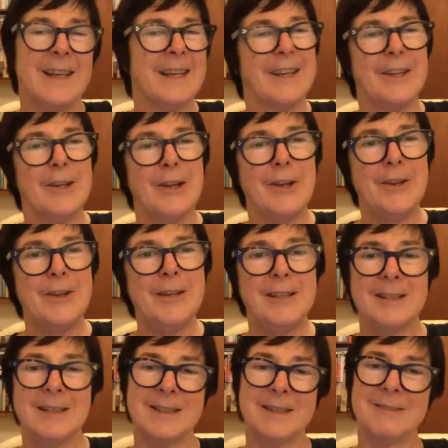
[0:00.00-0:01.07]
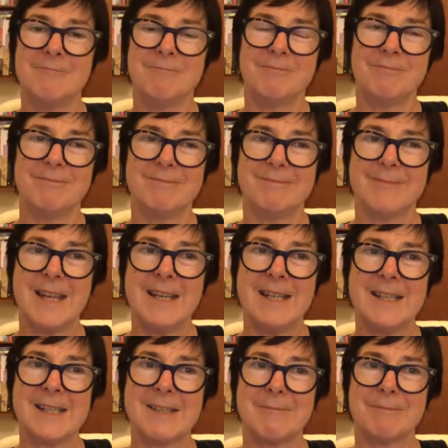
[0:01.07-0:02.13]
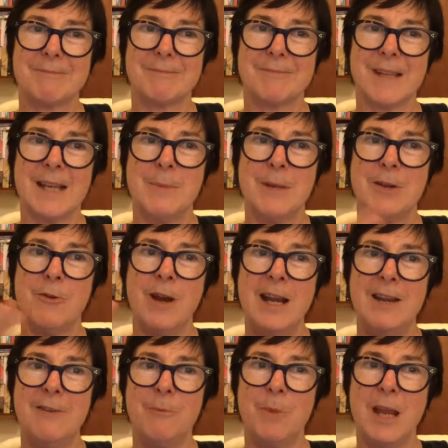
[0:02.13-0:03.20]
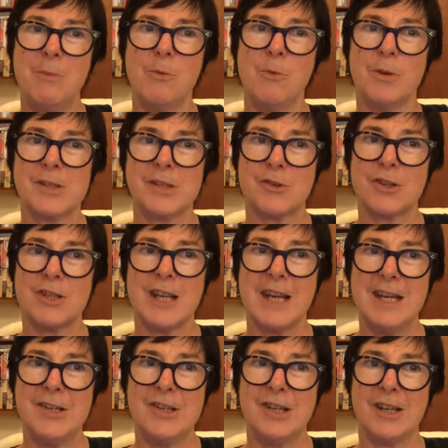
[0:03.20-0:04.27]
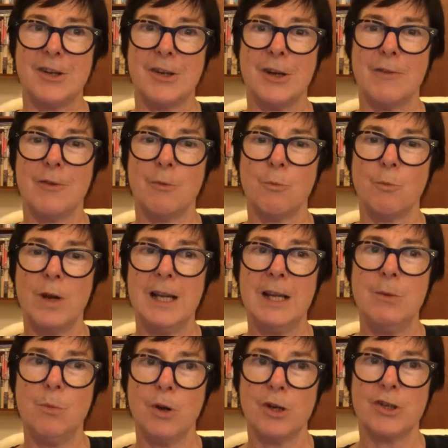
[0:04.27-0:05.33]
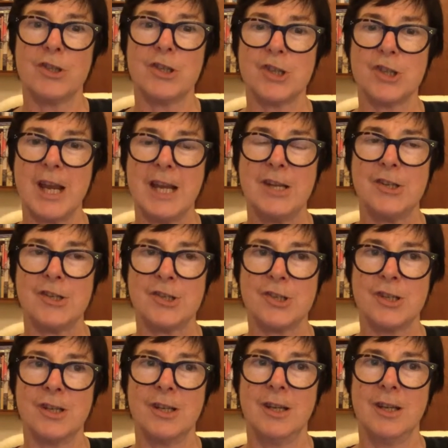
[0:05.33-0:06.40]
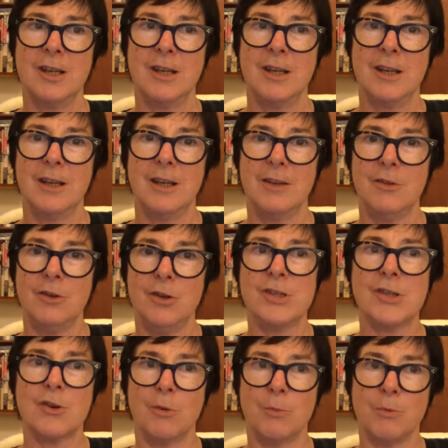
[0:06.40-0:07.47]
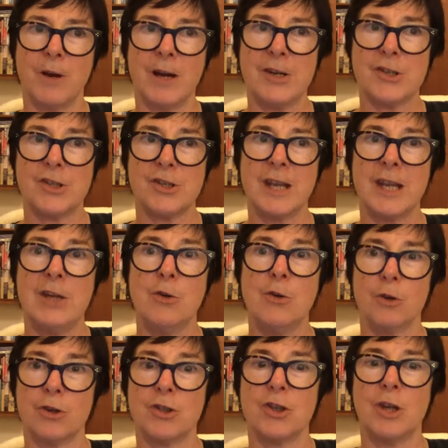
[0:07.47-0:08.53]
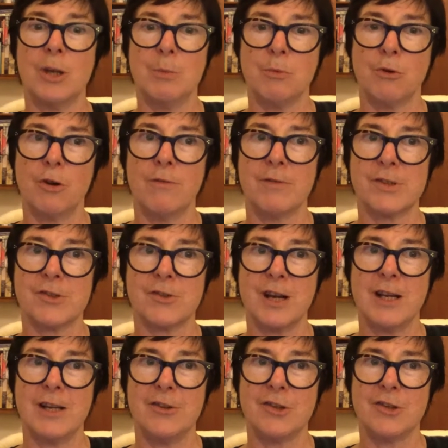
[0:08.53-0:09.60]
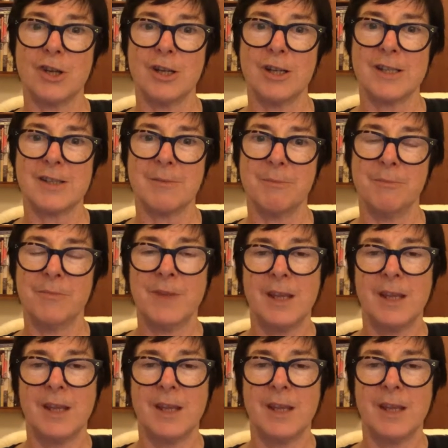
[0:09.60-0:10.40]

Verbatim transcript: you know, Dennis, it'd be great if people were strategic. You know, if you really wanted to change News Corporation in order to improve Australian journalism,